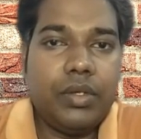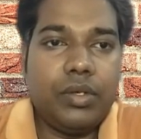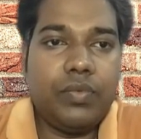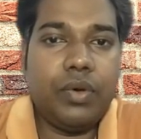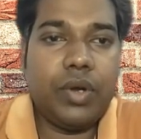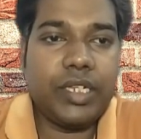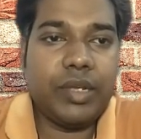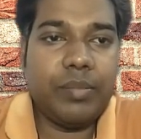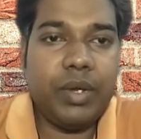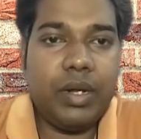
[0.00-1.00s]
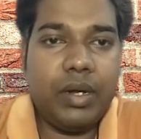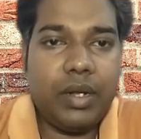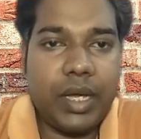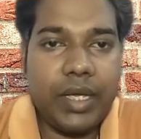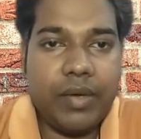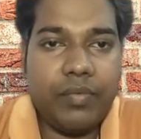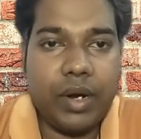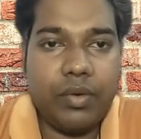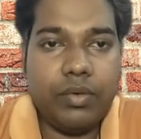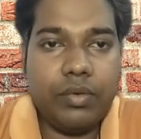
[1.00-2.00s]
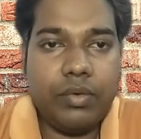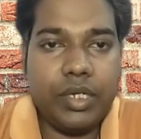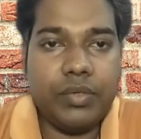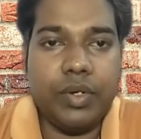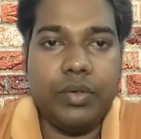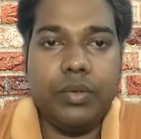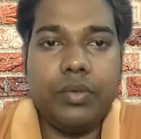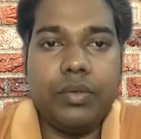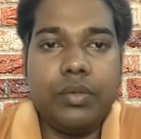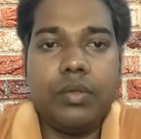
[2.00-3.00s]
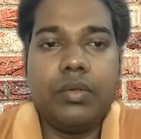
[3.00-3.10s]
So for example, I have found this video,